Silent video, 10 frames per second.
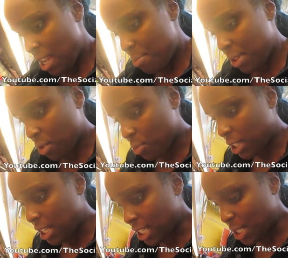But they're
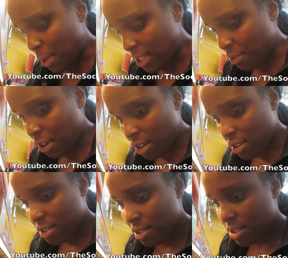really inexpensive here.
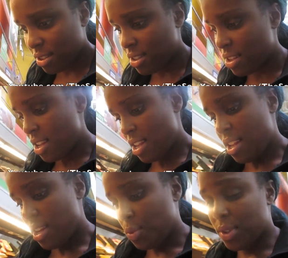
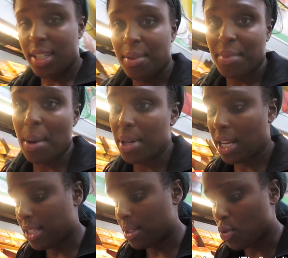We'll see. I'm gonna
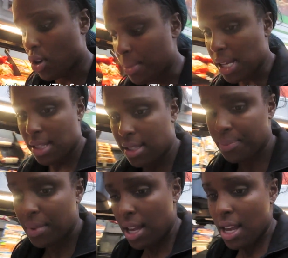get some drummies.